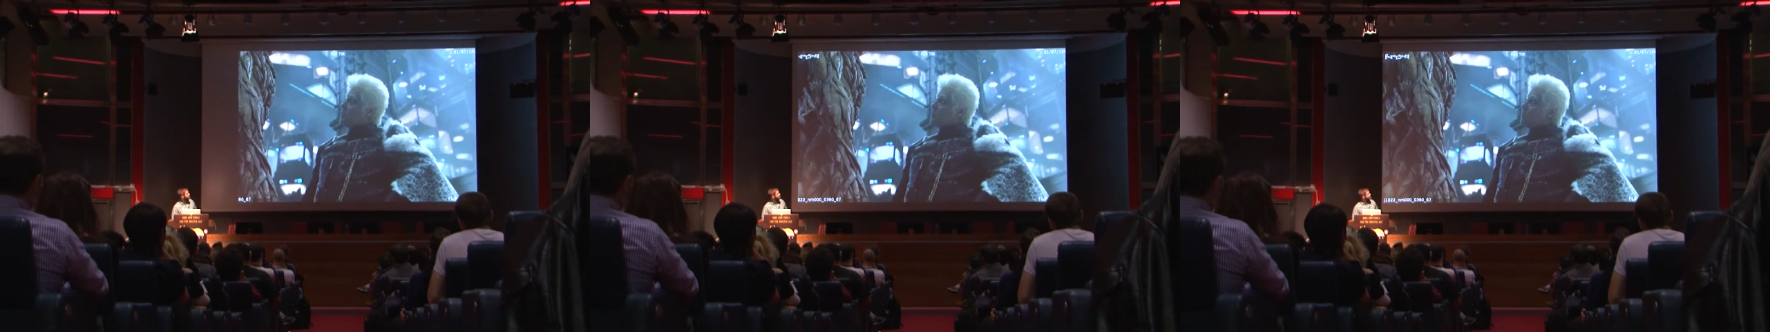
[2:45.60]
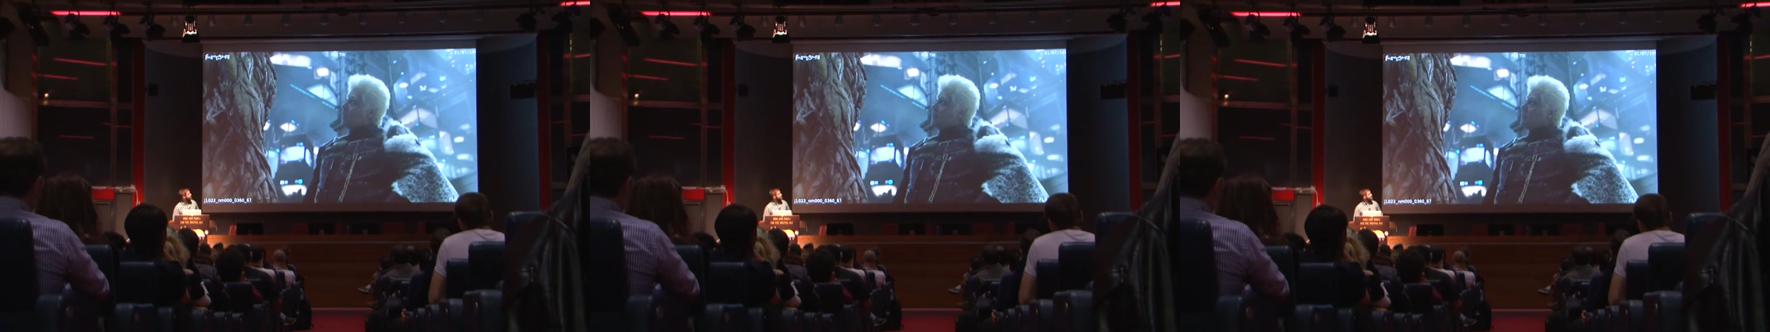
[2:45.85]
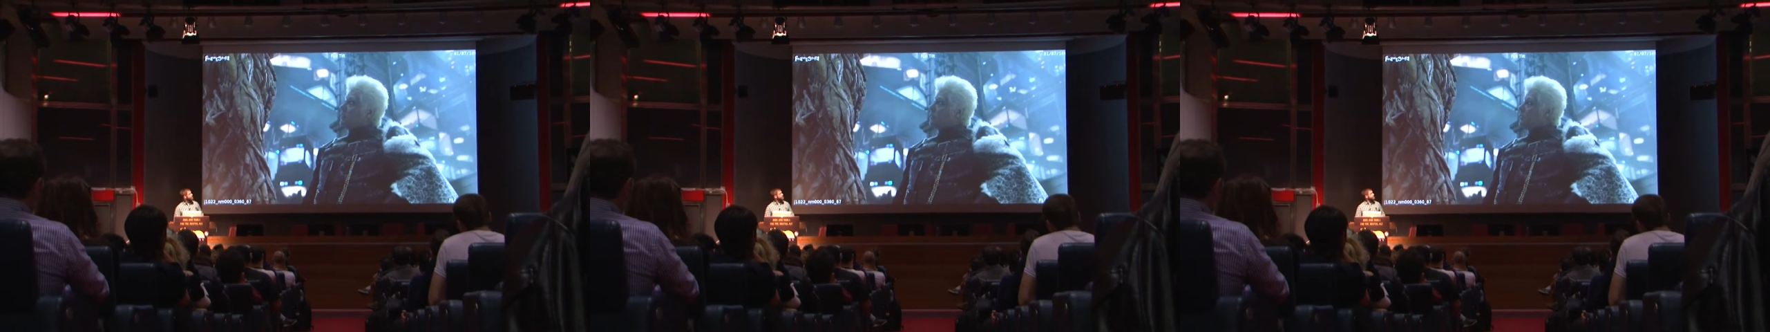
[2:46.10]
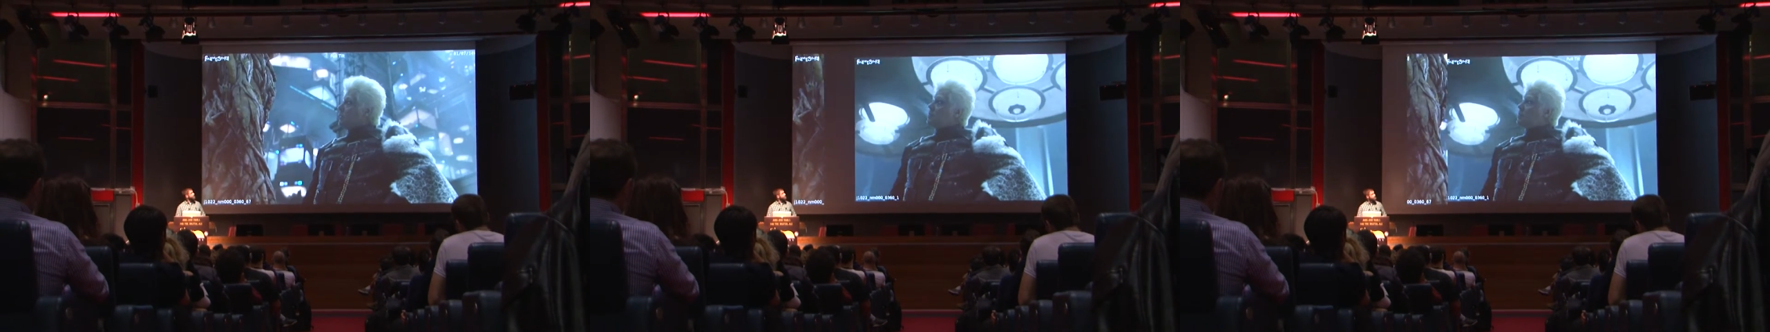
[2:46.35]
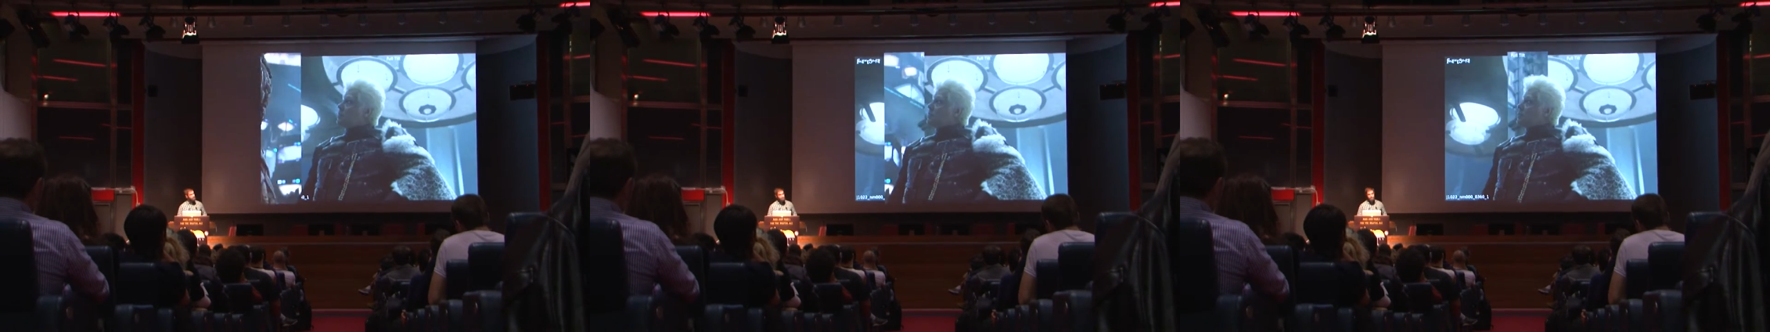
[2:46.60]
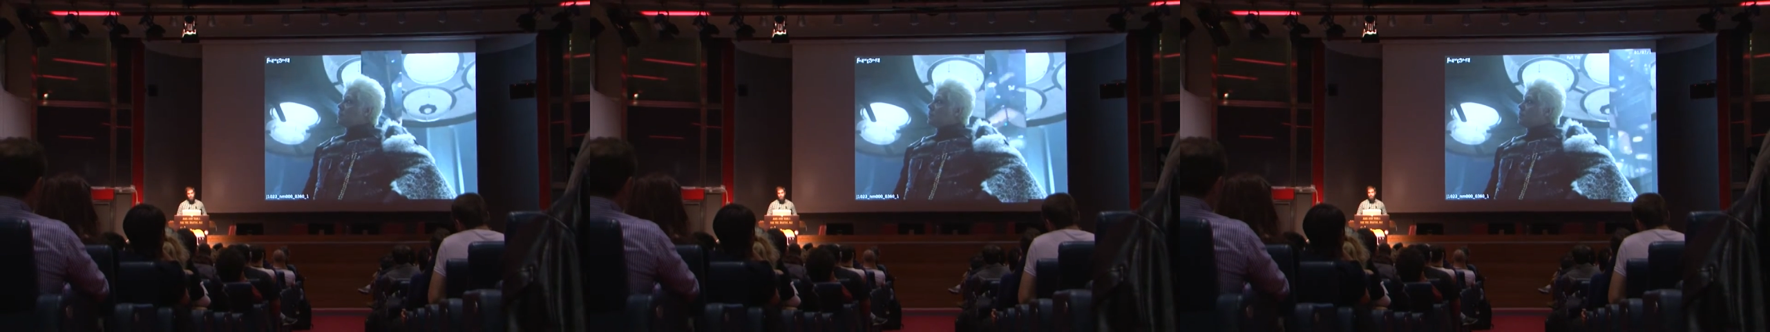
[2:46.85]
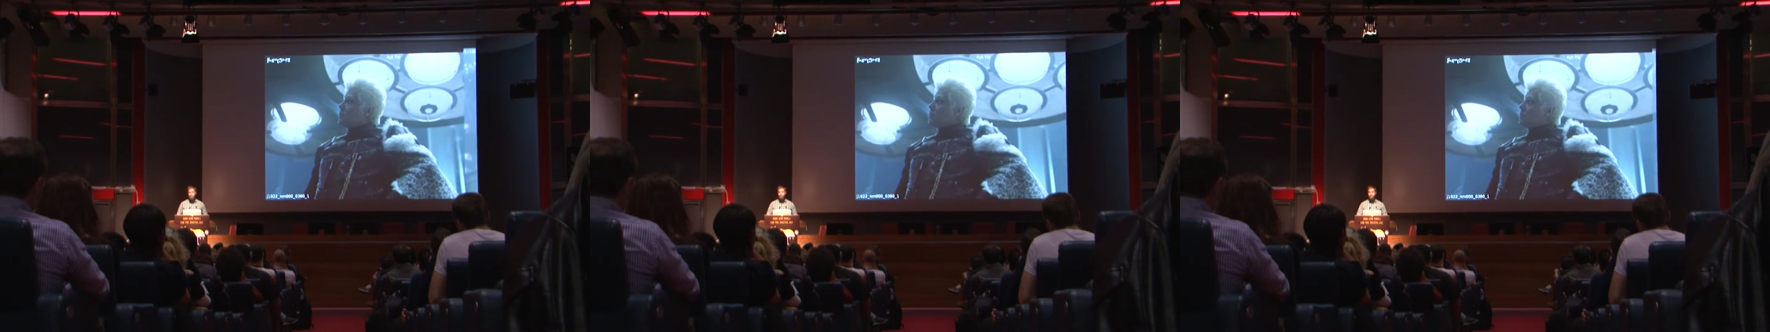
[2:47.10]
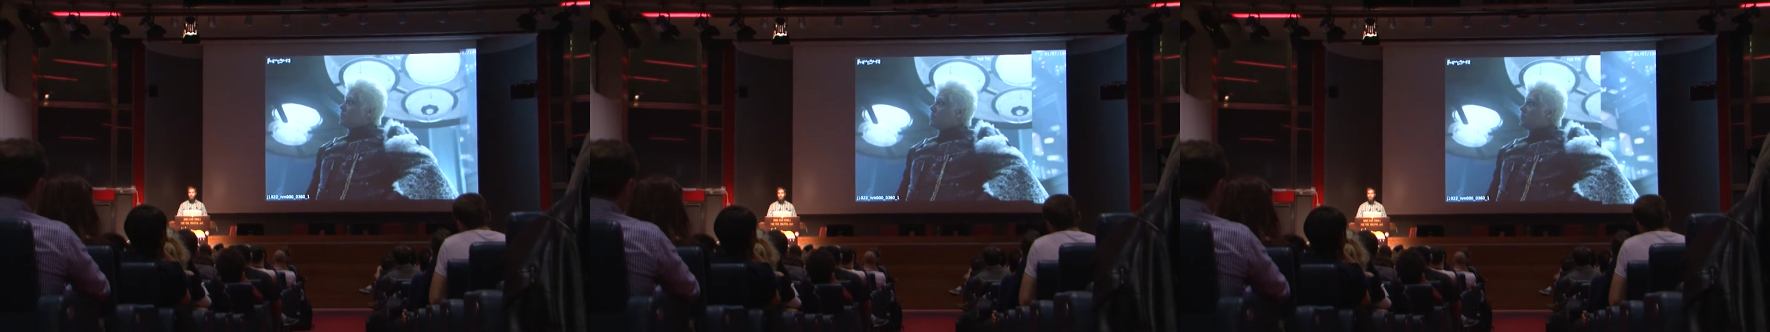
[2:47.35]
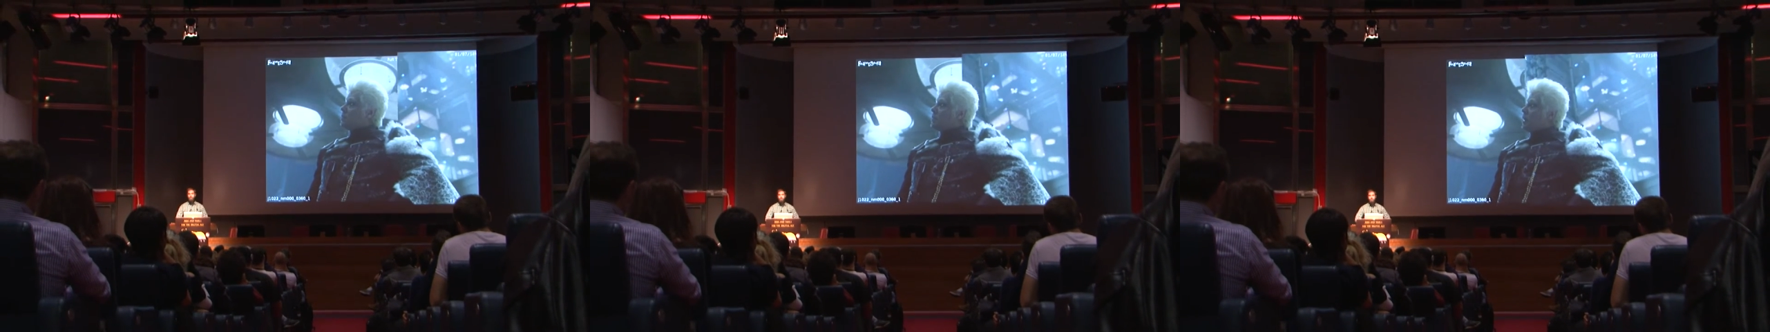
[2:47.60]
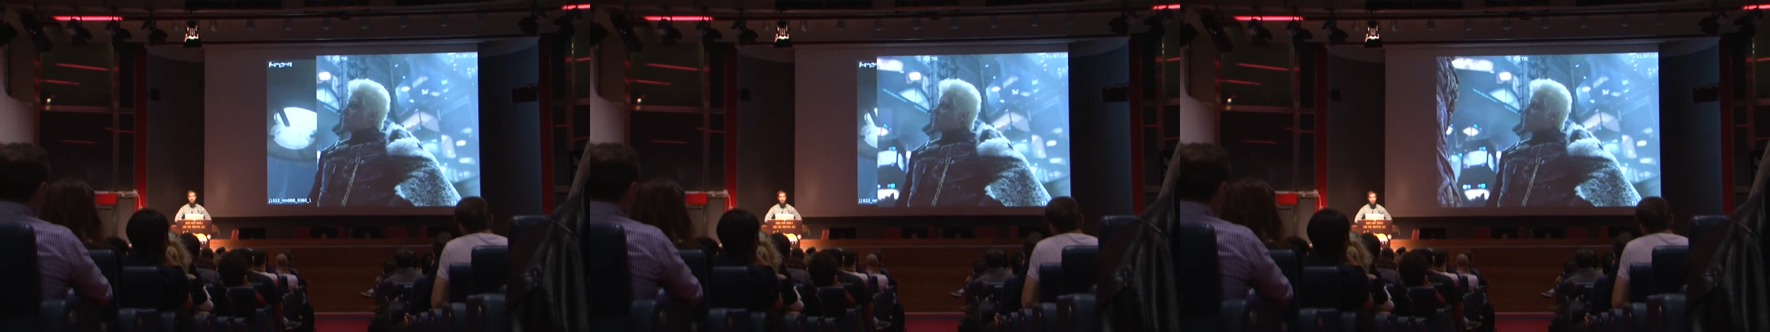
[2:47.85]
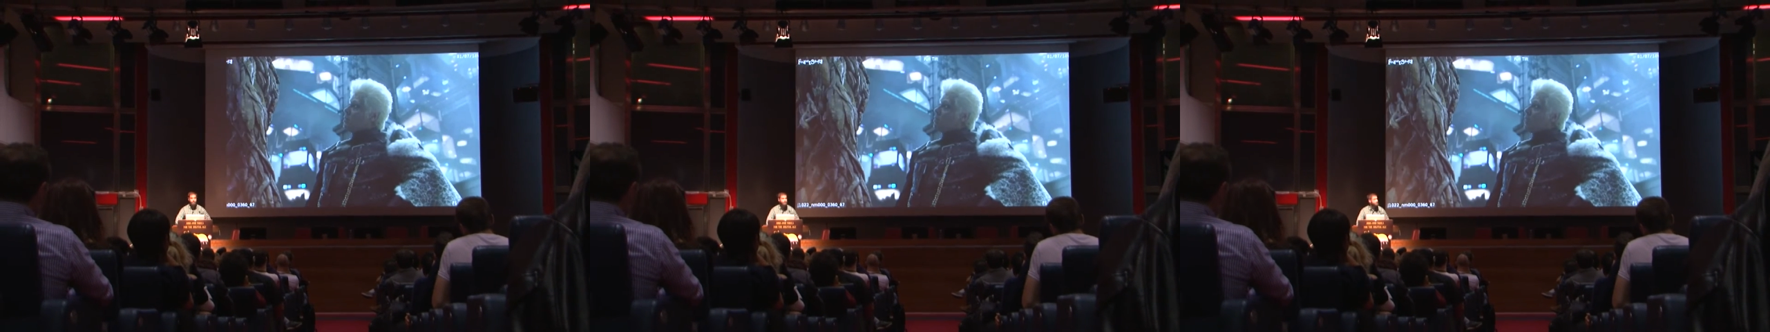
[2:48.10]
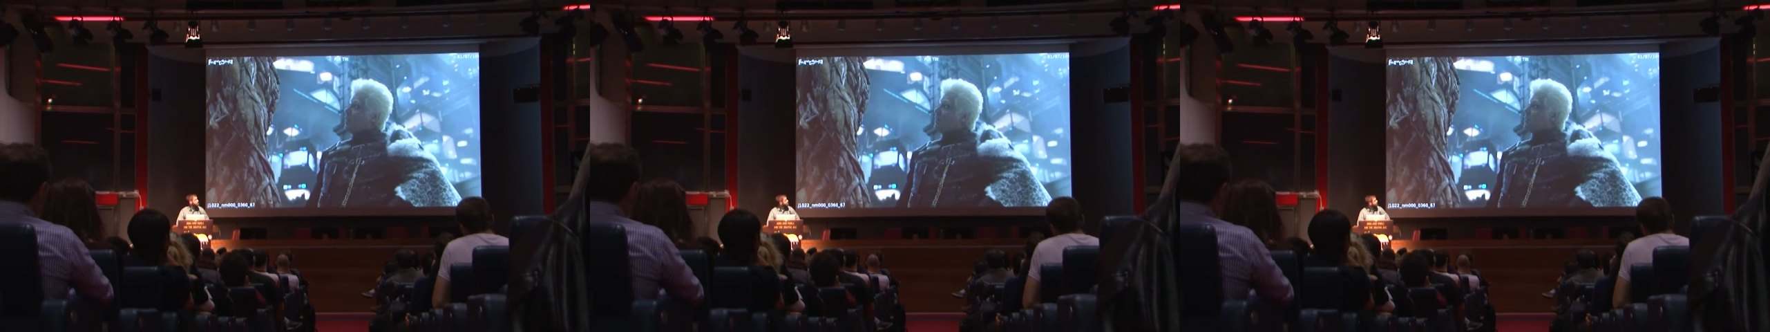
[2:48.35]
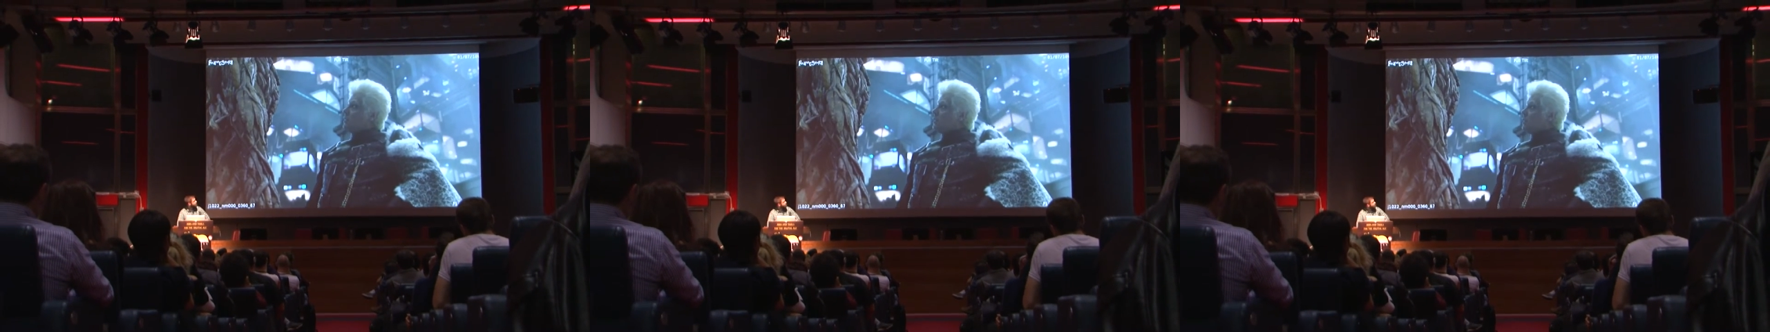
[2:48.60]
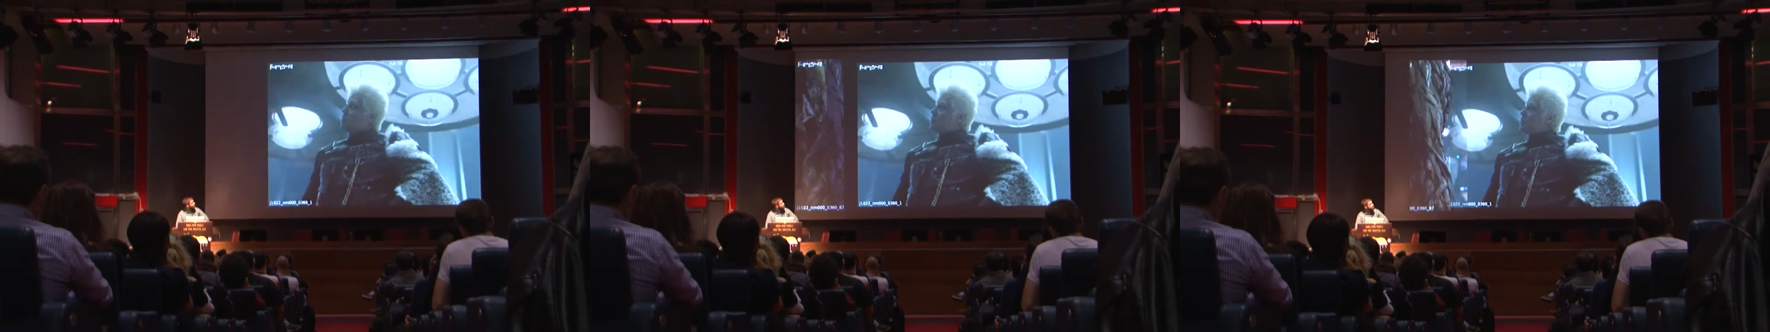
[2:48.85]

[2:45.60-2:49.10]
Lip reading: Nobody's mouth can be seen.